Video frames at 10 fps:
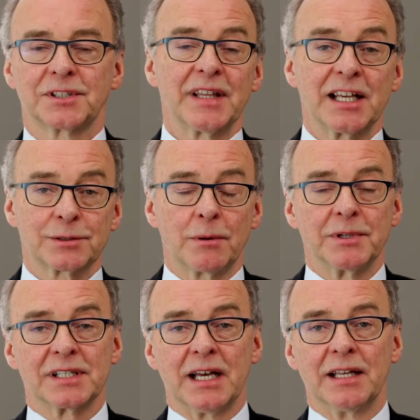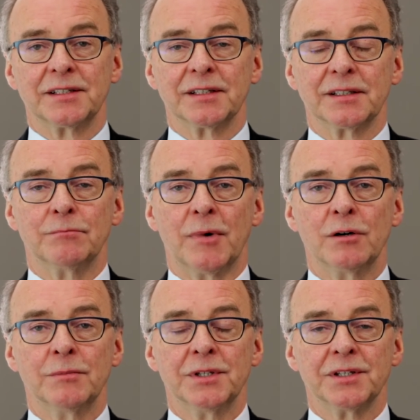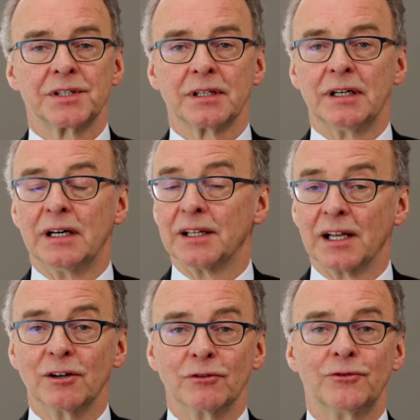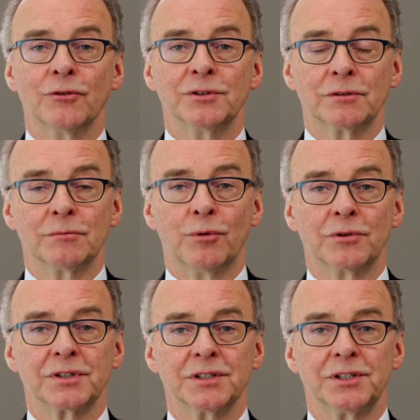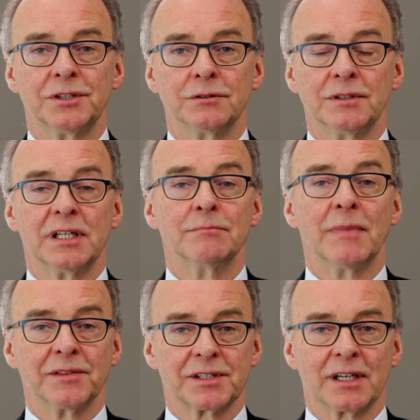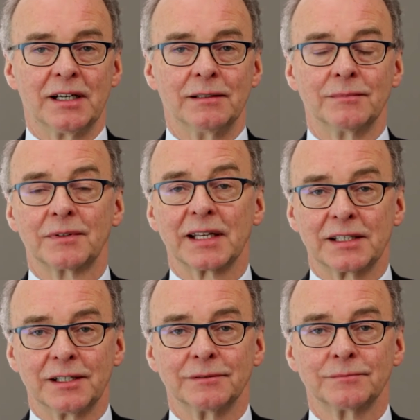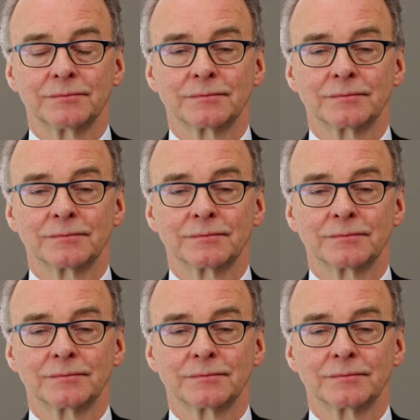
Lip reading: So that's where we stand at the moment, and I look forward to reporting to you in a month's time. Thank you.